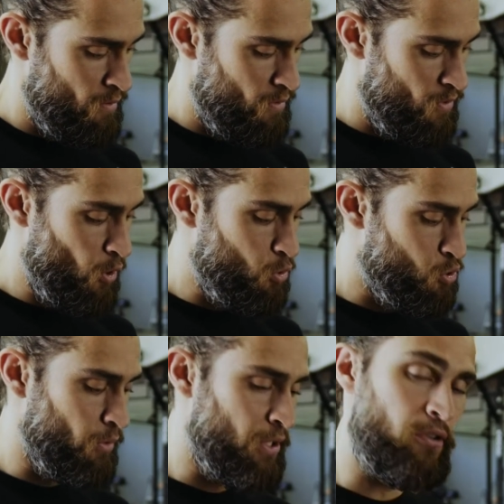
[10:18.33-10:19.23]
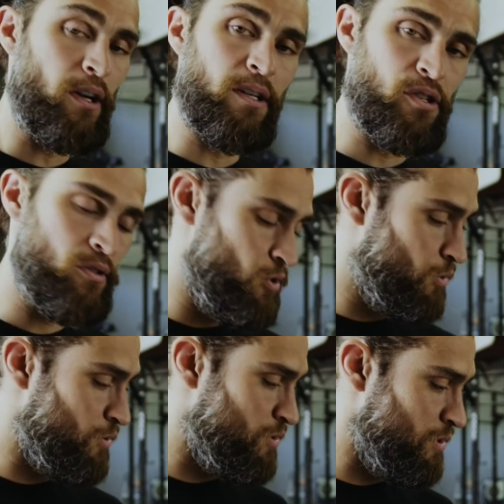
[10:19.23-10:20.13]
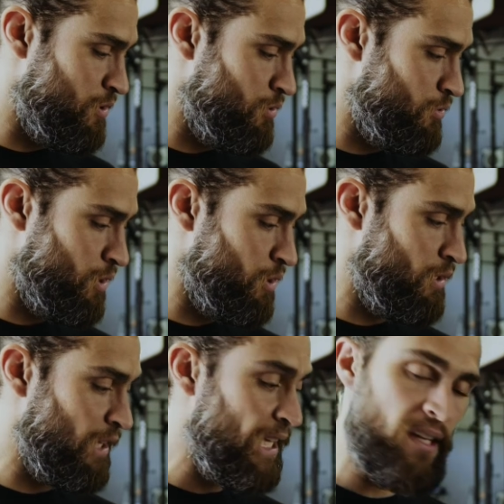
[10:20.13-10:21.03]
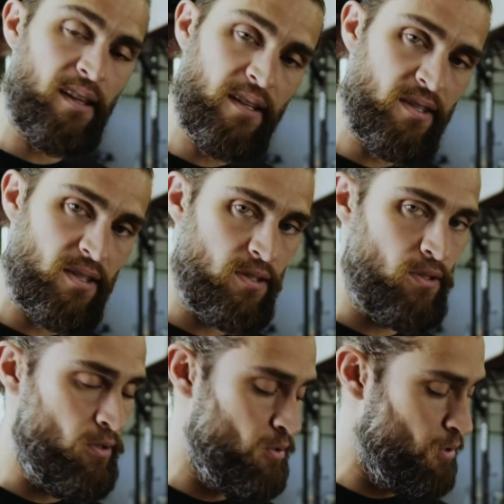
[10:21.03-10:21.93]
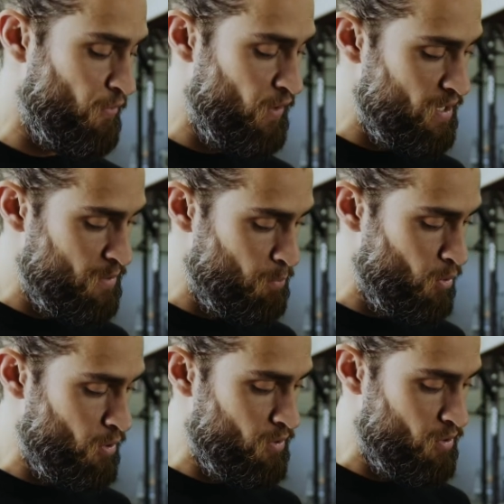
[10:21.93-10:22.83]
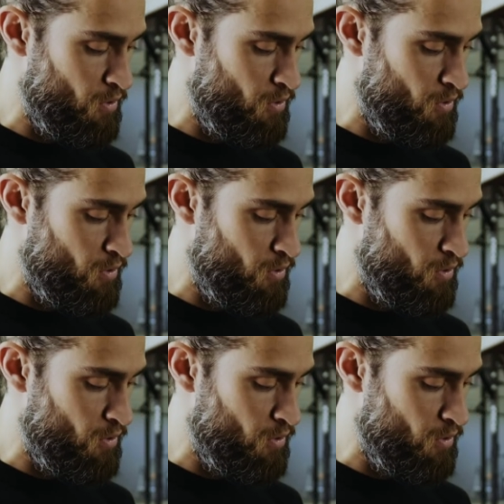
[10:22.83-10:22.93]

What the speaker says: Social integrations, you can link this to your Facebook,